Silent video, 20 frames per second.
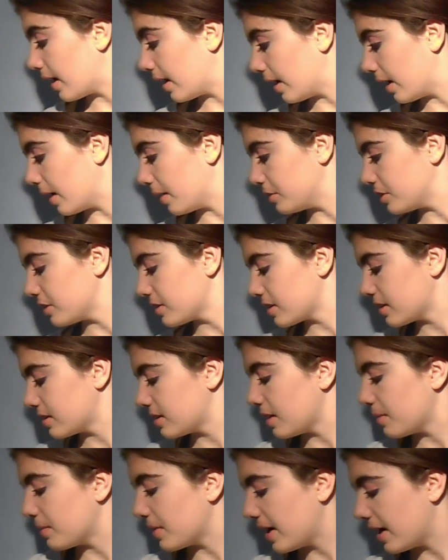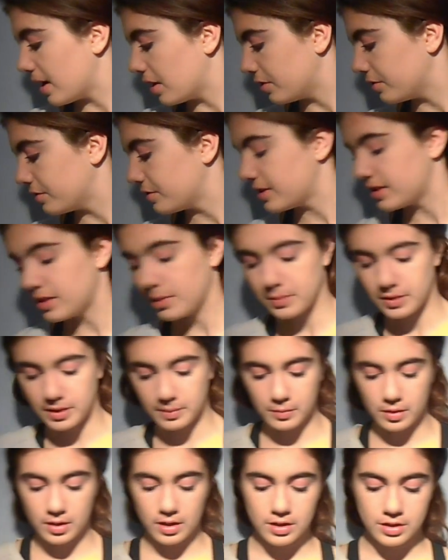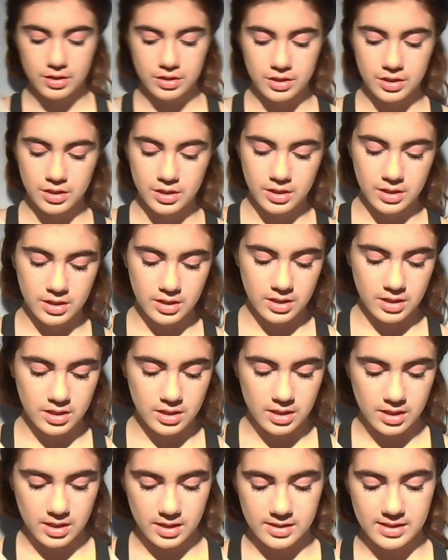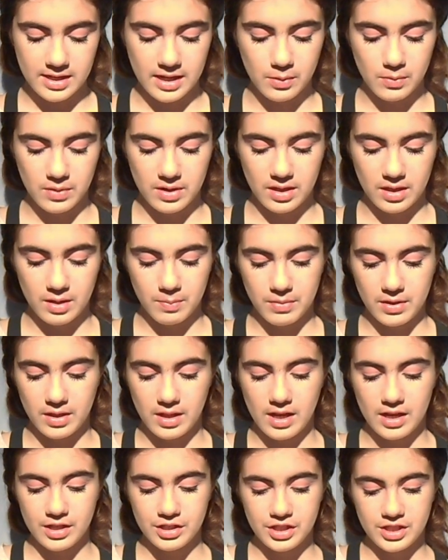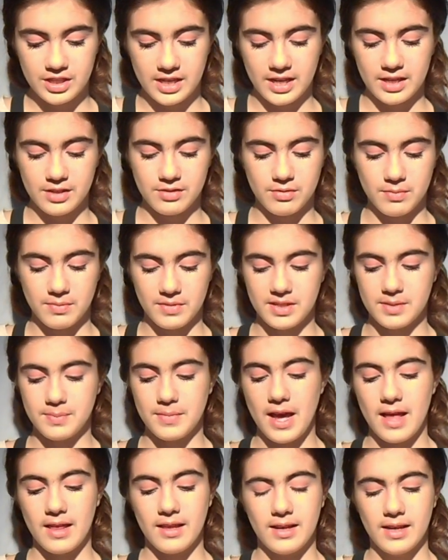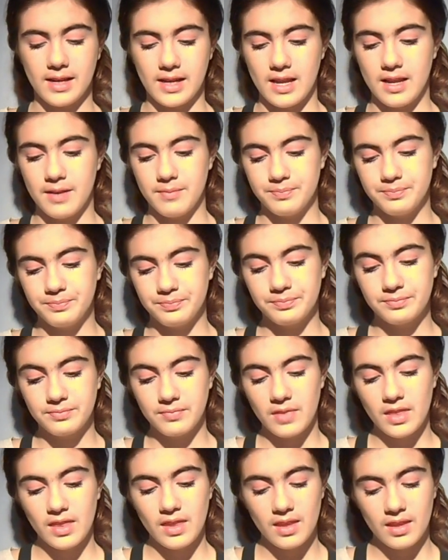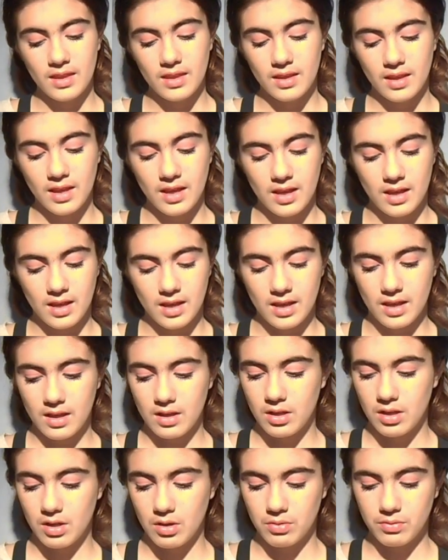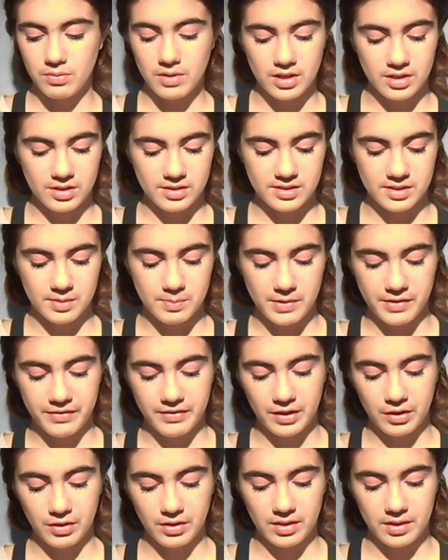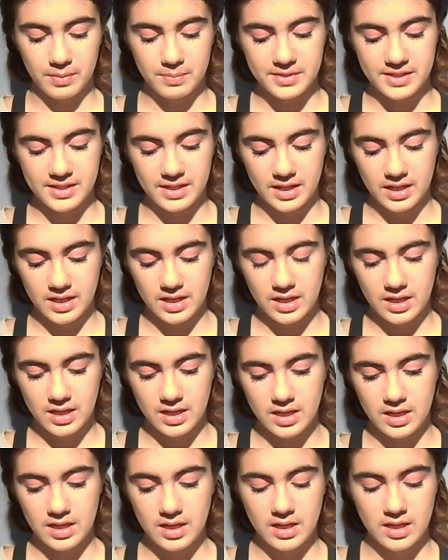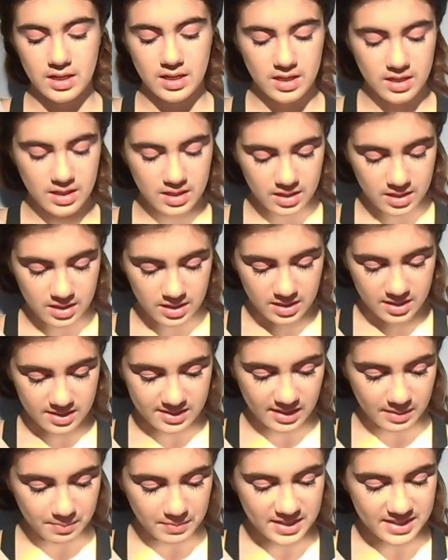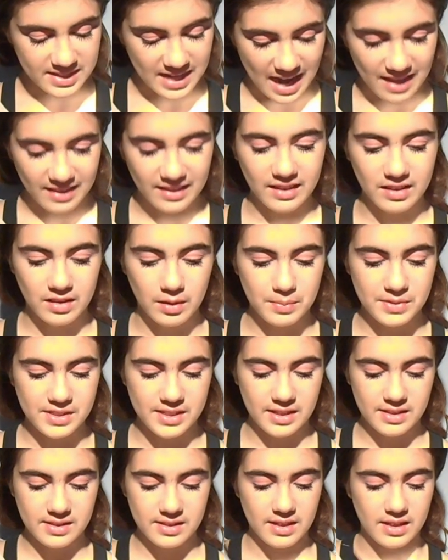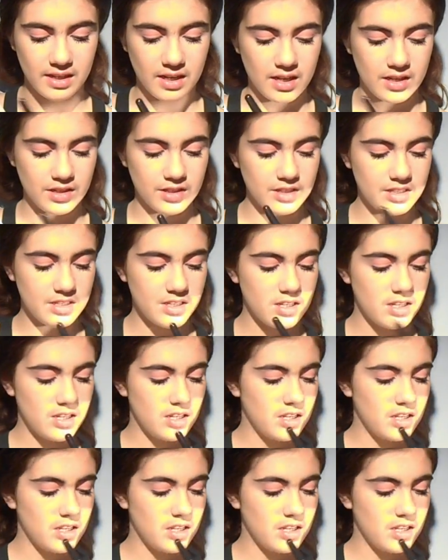And now I'm just going to take my e.l.f. stippling brush and take one of the blush shades from this palette again. Ew, I just dipped my finger in lipstick. It's like metallic lipsticks in here, and just